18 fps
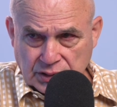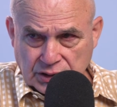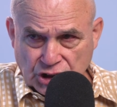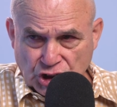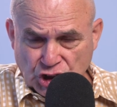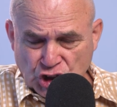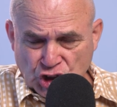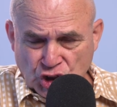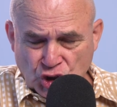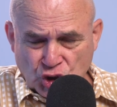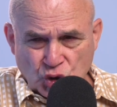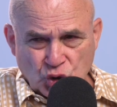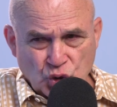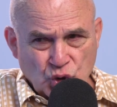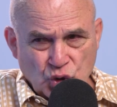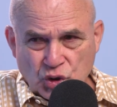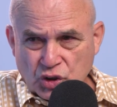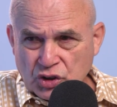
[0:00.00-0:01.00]

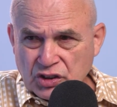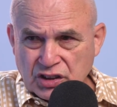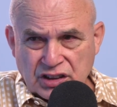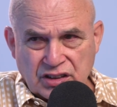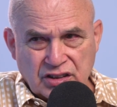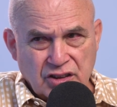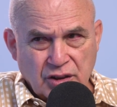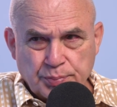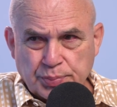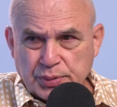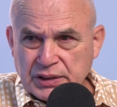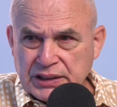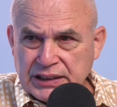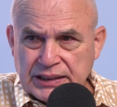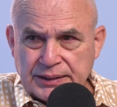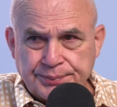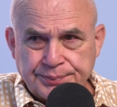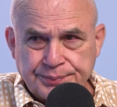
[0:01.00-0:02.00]
Mm. It's not
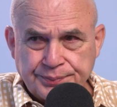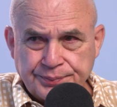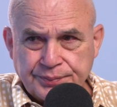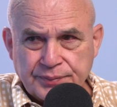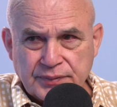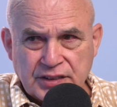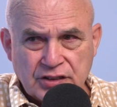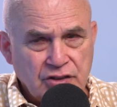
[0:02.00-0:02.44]
pretty. It's